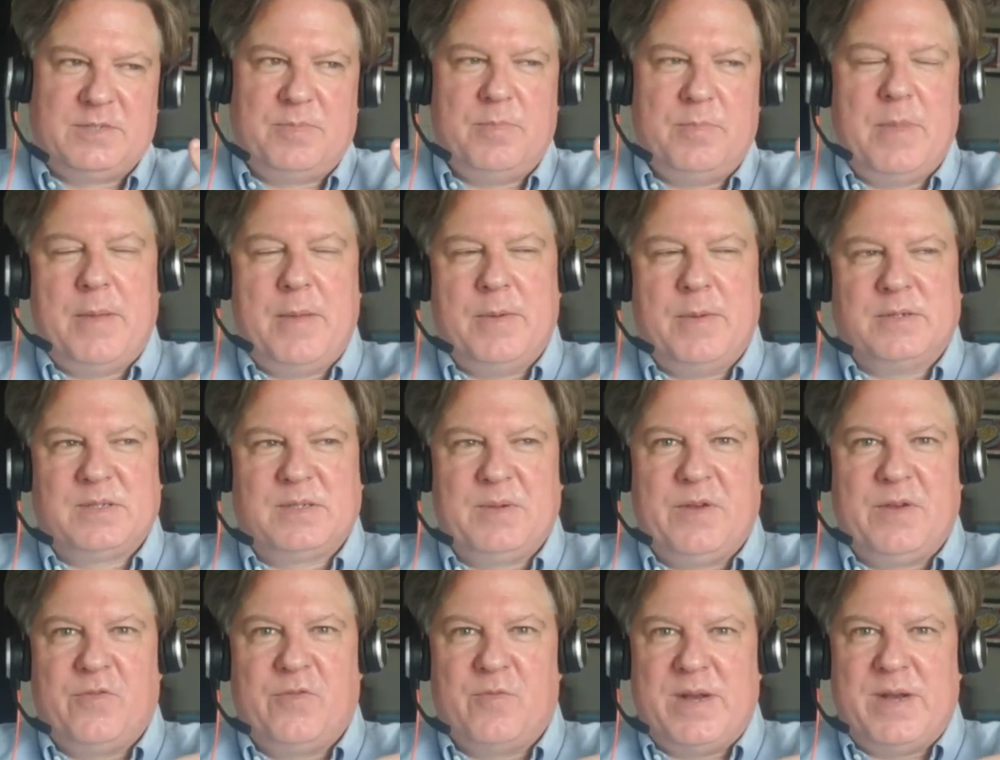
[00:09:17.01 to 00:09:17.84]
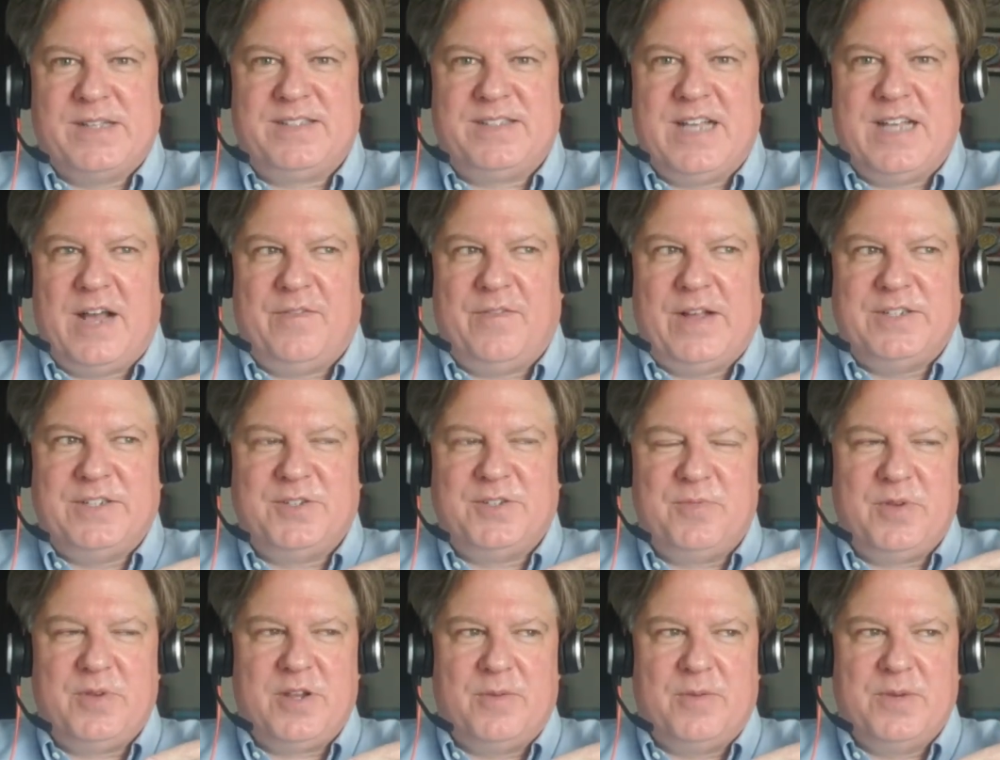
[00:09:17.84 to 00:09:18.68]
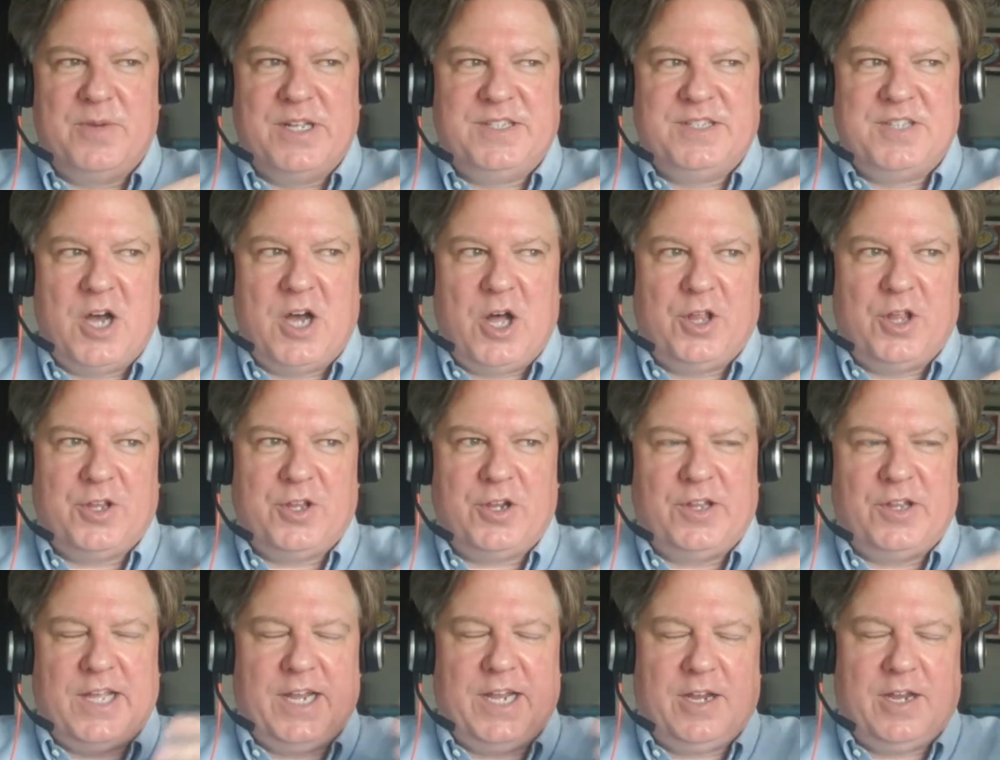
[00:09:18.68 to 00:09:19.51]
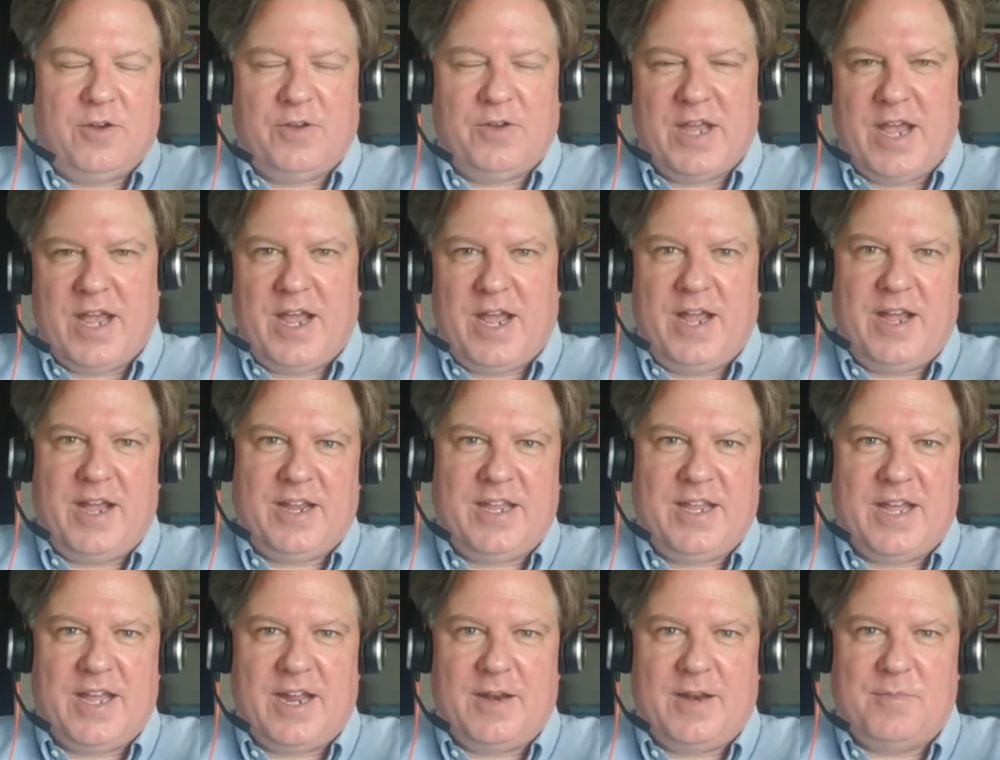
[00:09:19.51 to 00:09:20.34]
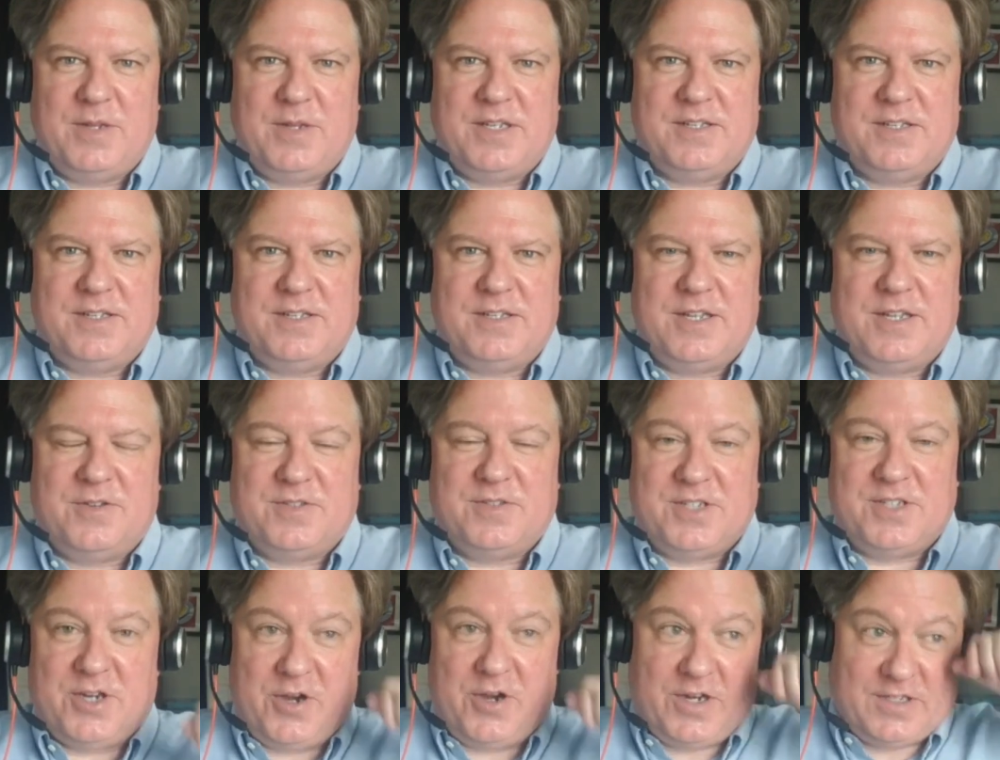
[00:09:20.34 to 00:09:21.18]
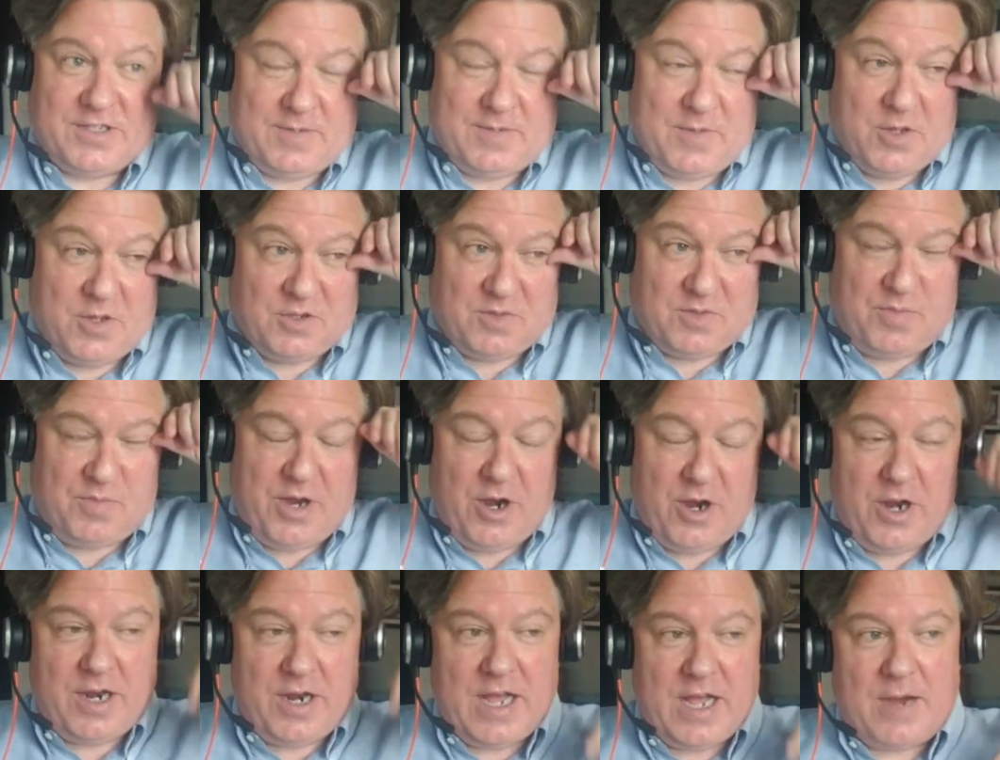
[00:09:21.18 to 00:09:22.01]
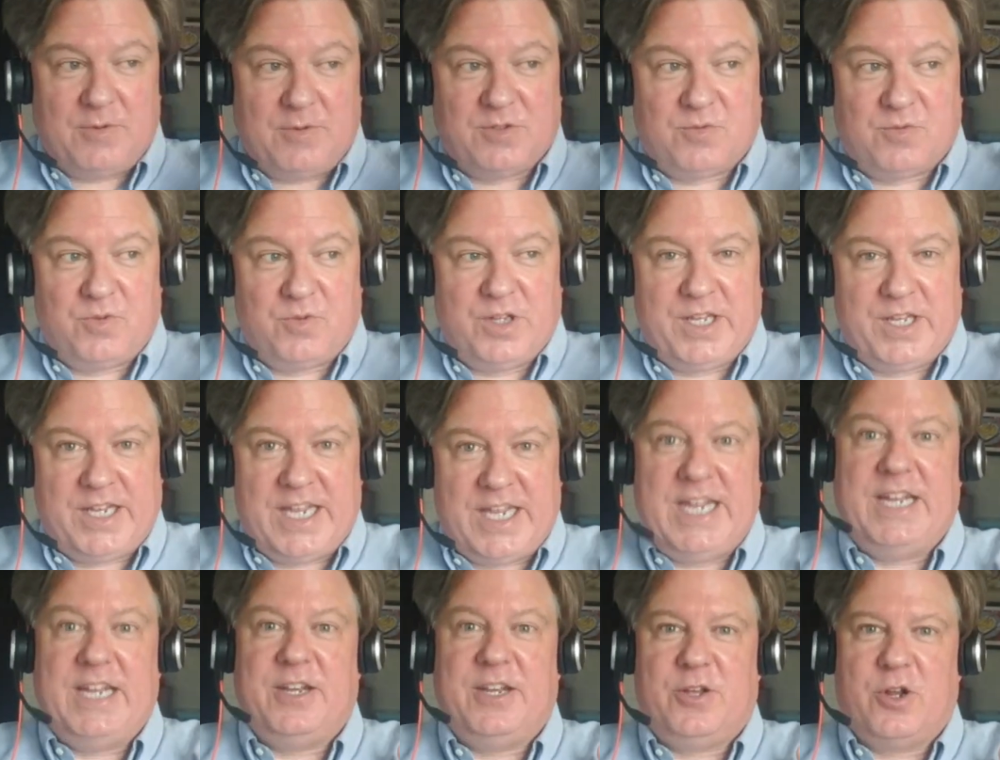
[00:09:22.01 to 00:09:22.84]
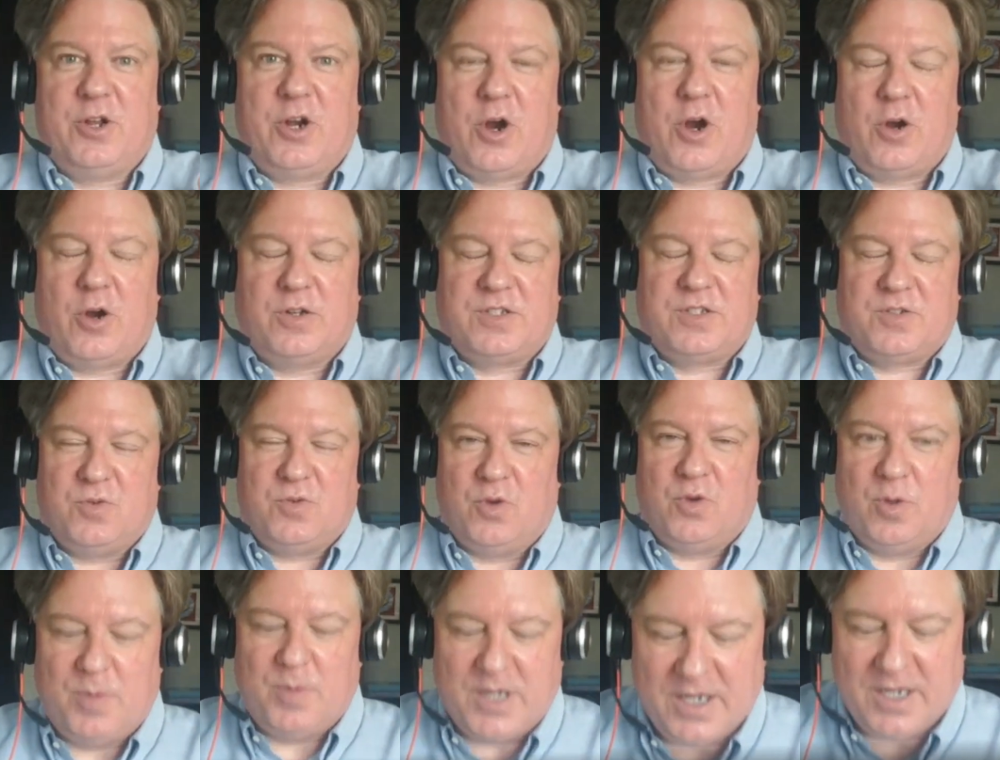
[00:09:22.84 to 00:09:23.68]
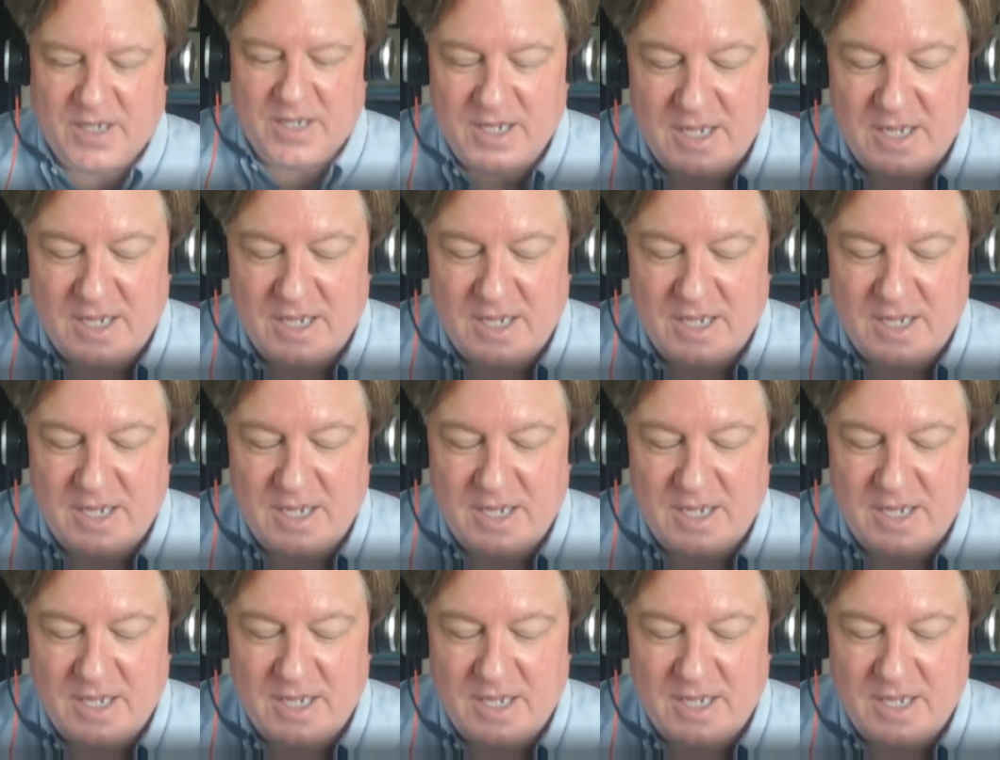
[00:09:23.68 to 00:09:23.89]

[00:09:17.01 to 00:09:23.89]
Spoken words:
maybe I'm speaking for myself. As you become an adult, you're like, okay, I gotta be, you know, serious. I mean, there's a period I was really keen to go to art school, but